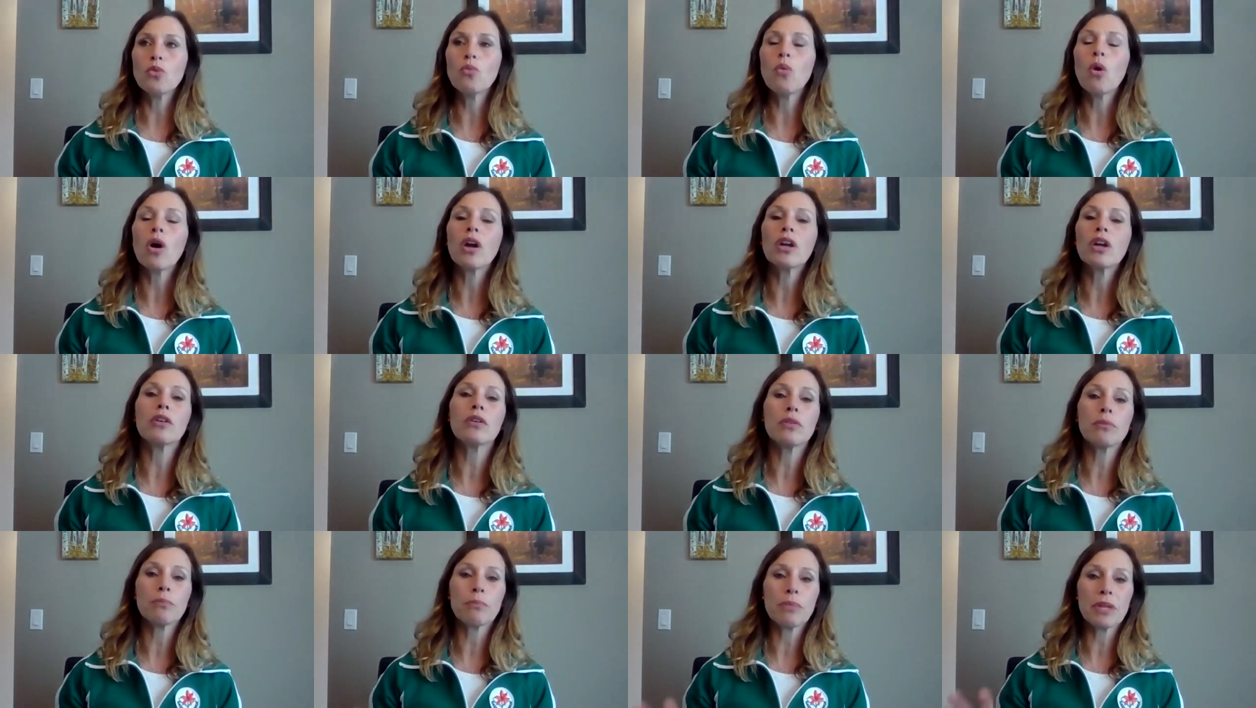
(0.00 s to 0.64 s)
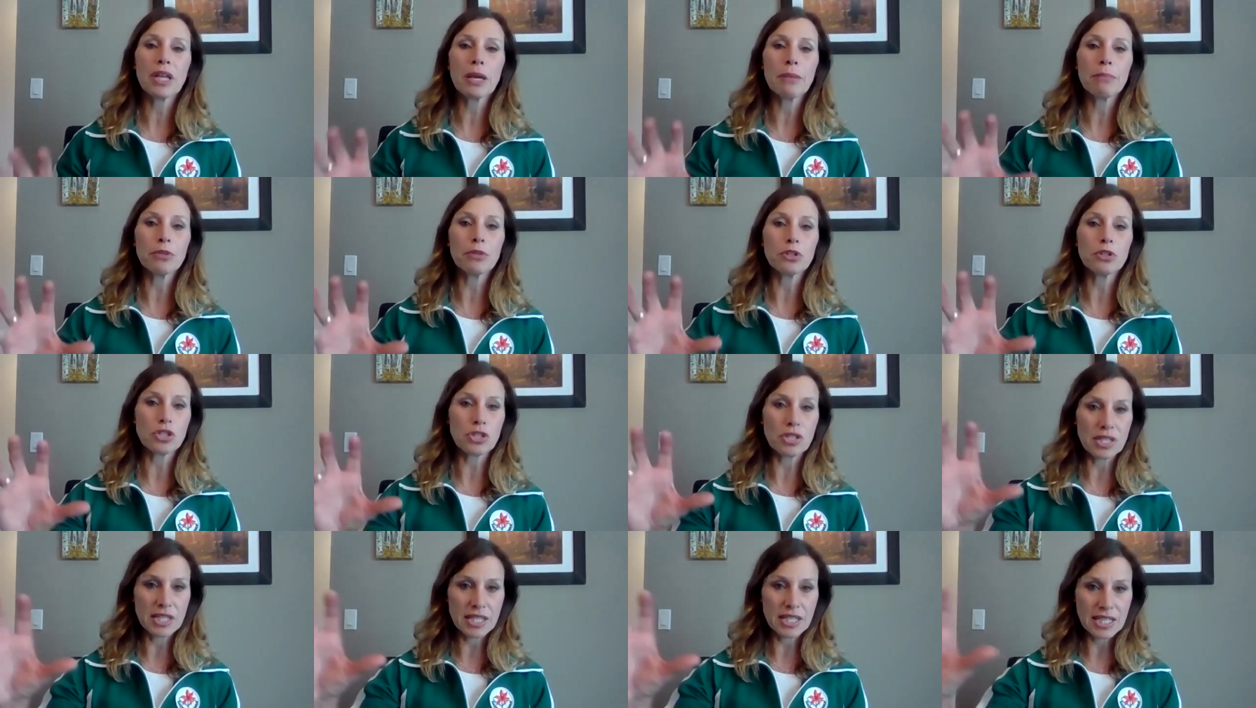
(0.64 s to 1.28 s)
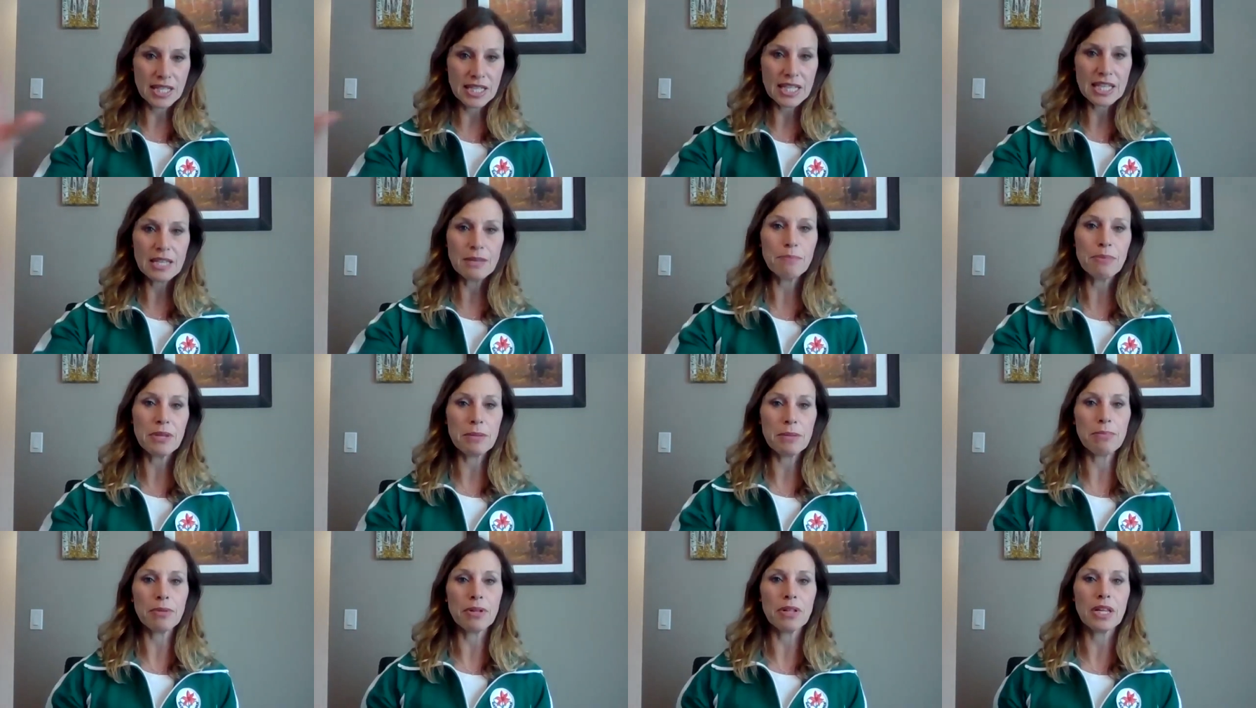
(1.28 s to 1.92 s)
want to be able to see
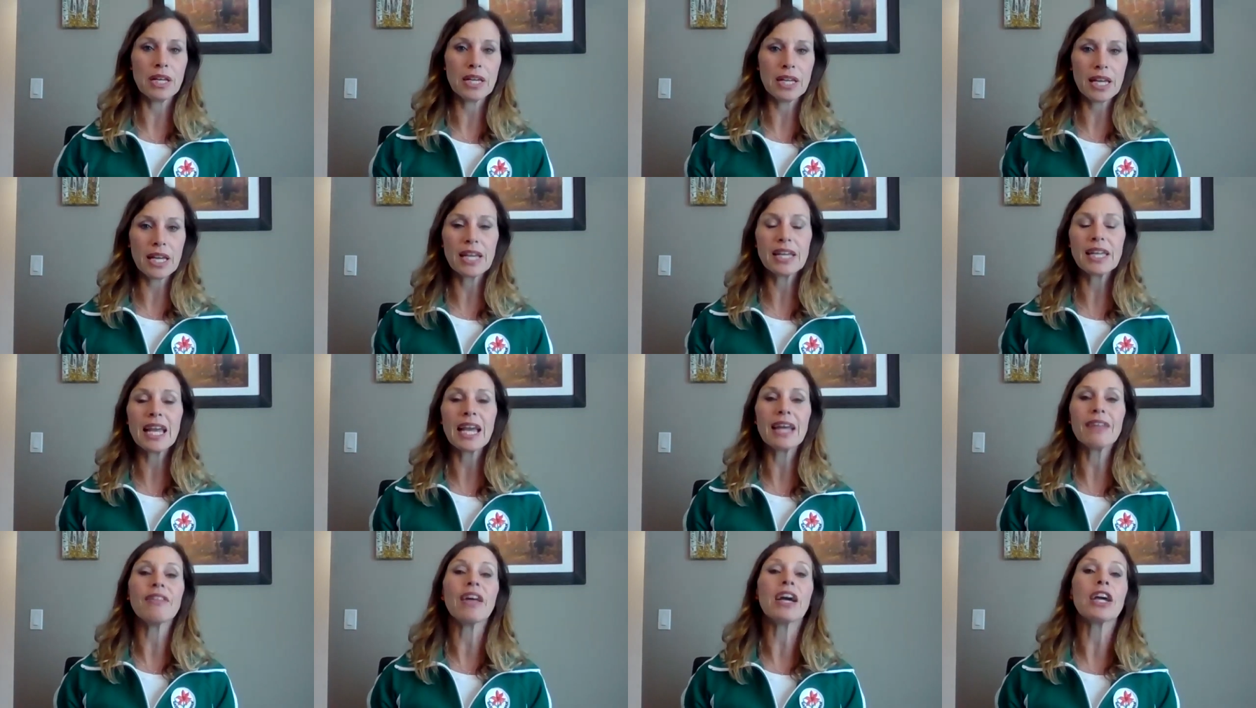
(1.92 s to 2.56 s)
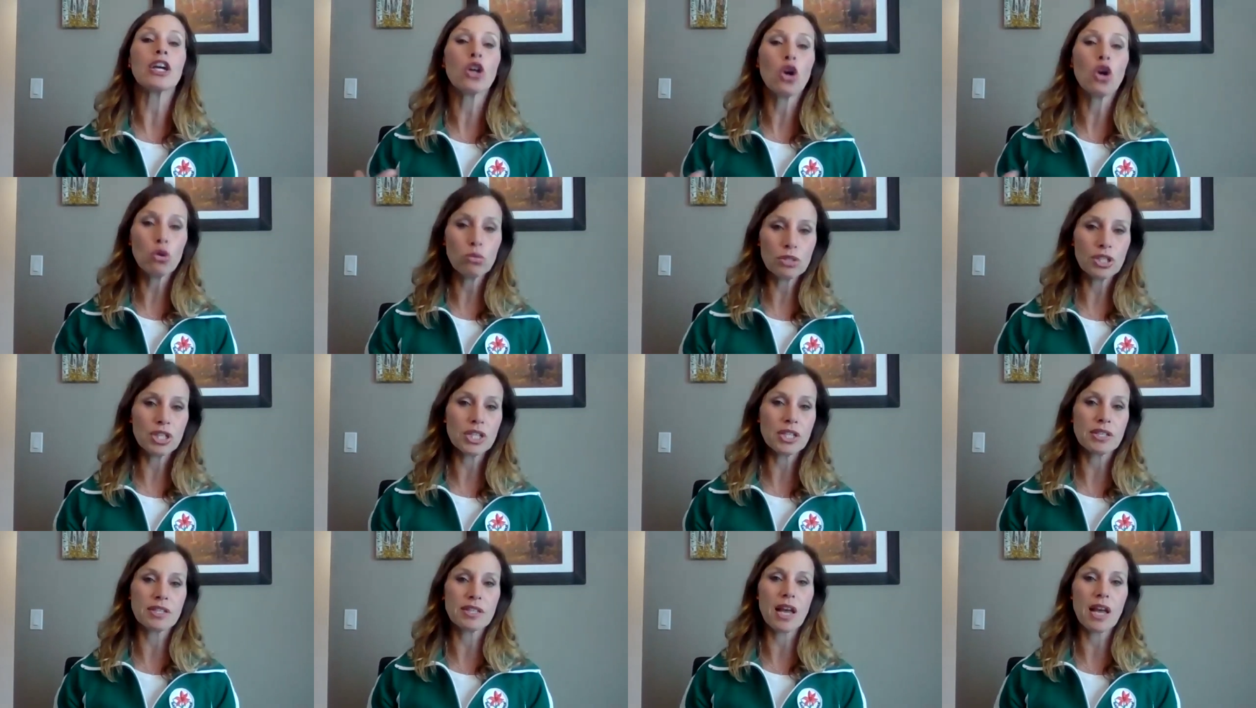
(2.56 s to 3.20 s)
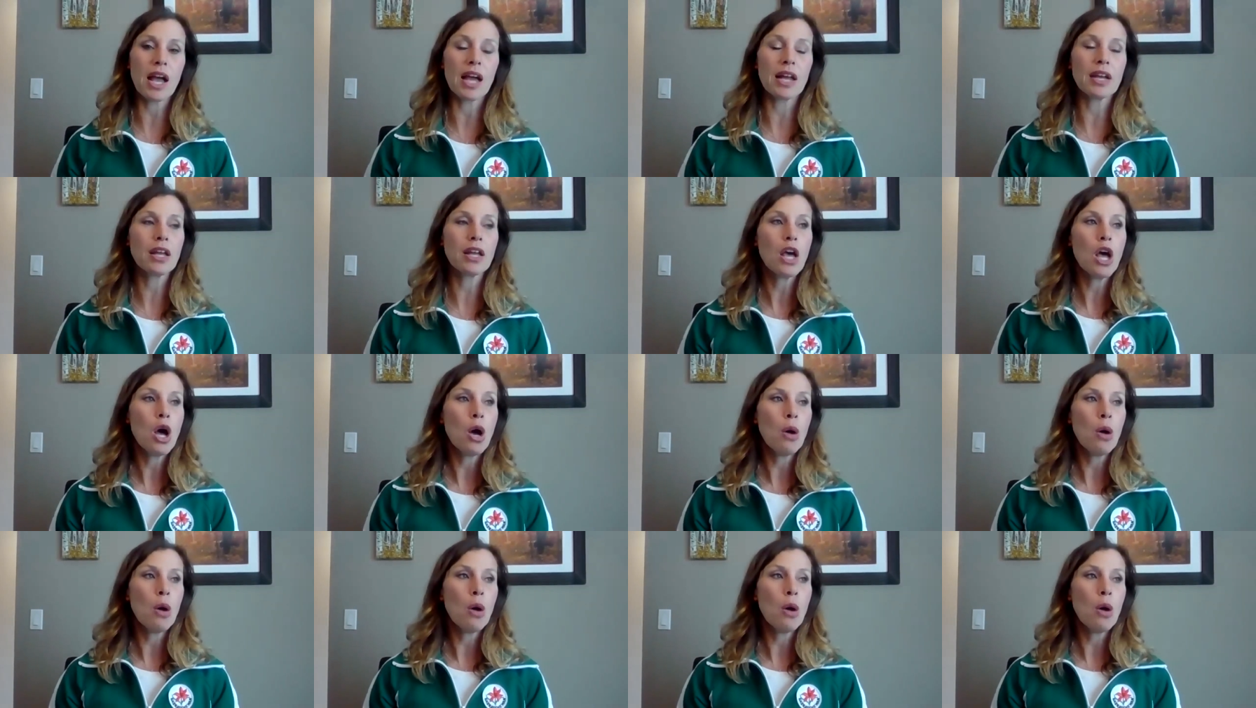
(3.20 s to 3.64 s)
people, like, again, that coaching side.